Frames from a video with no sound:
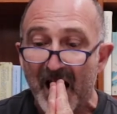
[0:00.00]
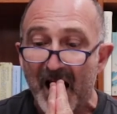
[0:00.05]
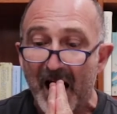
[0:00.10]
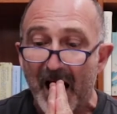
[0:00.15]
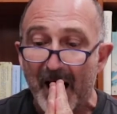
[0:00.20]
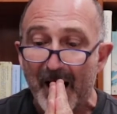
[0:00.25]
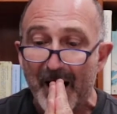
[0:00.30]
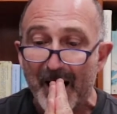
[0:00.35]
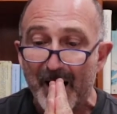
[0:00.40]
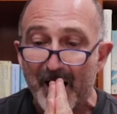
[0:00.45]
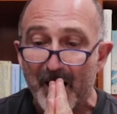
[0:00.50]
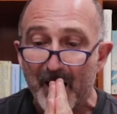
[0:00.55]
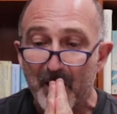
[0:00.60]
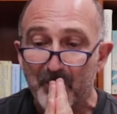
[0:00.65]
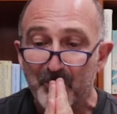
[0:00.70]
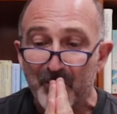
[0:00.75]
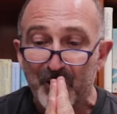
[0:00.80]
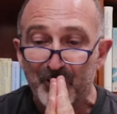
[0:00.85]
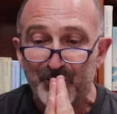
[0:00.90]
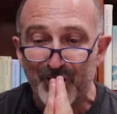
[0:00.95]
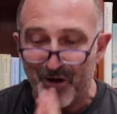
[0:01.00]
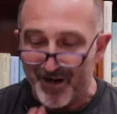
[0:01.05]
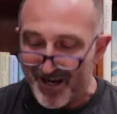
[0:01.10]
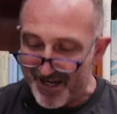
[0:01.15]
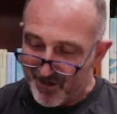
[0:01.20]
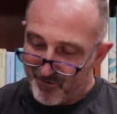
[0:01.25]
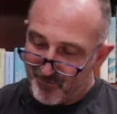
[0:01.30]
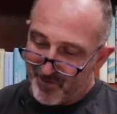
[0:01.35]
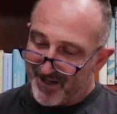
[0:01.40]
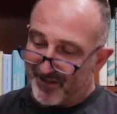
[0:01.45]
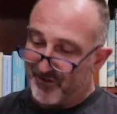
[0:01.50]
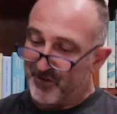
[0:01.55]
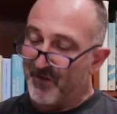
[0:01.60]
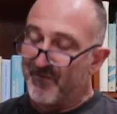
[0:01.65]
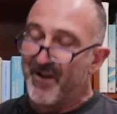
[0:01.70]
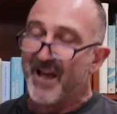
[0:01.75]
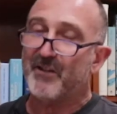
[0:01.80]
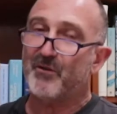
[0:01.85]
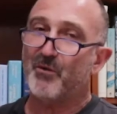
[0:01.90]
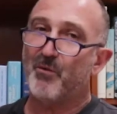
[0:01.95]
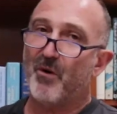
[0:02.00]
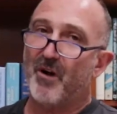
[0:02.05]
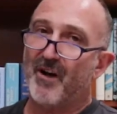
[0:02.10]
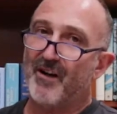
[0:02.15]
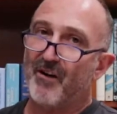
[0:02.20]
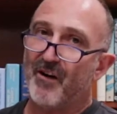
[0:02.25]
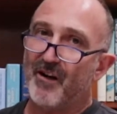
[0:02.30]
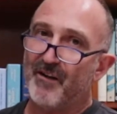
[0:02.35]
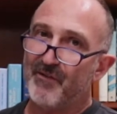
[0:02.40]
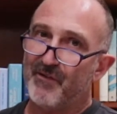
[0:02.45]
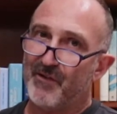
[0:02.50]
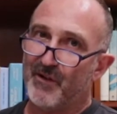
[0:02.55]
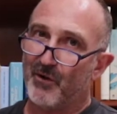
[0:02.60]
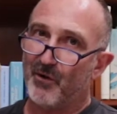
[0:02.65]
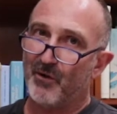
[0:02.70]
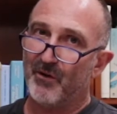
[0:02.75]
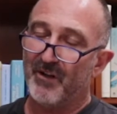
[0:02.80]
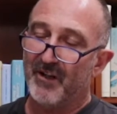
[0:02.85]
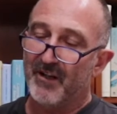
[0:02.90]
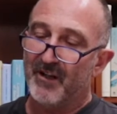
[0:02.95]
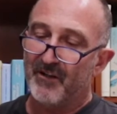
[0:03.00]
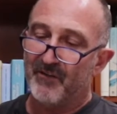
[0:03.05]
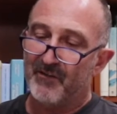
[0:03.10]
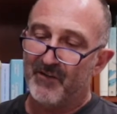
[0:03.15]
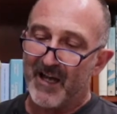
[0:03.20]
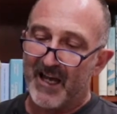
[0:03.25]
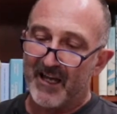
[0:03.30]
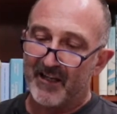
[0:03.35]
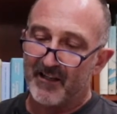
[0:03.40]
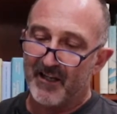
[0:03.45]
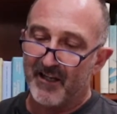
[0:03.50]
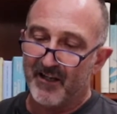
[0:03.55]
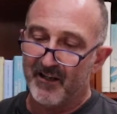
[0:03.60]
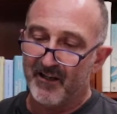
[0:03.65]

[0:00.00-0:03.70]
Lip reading: So that's why I felt that